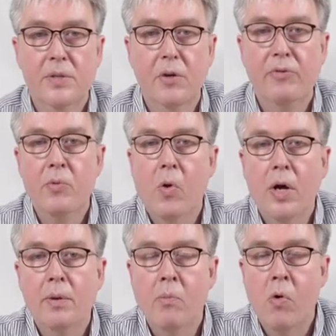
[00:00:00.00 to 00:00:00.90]
So if you
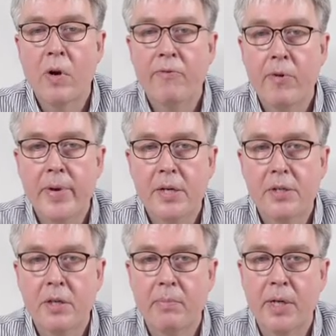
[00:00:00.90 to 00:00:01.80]
want more
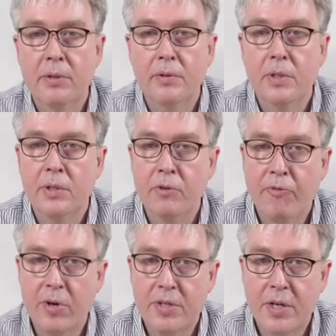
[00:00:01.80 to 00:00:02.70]
information about New
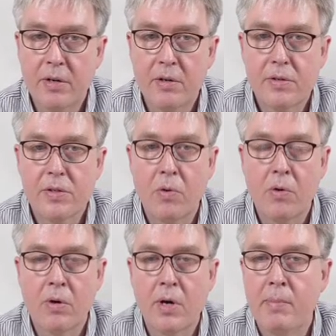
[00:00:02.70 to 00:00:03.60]
Frontiers
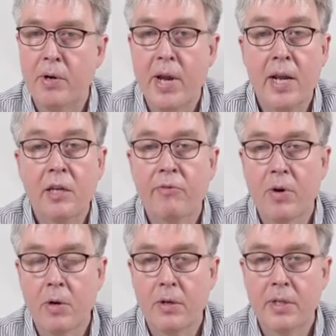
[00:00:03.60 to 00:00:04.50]
or about any of
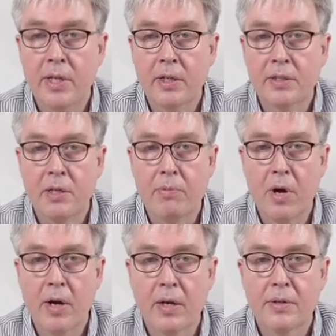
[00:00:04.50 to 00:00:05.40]
our ELT
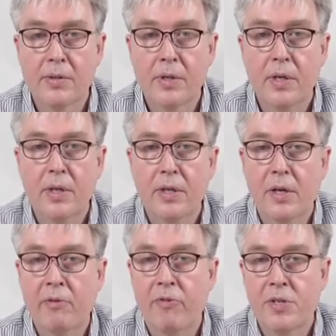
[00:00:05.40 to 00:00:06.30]
products, you
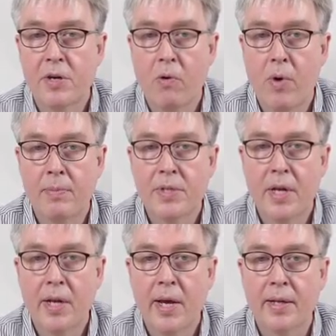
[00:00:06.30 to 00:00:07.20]
can visit our
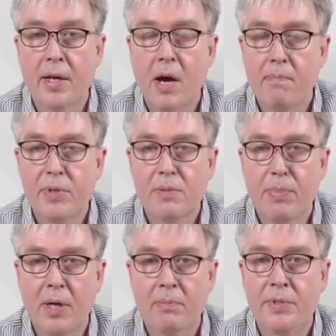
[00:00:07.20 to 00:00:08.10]
website at
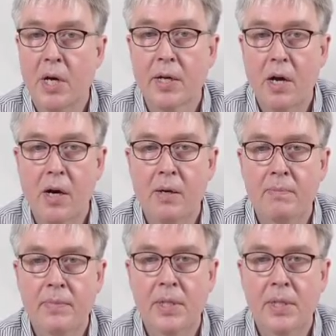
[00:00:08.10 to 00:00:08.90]
compasspub.com.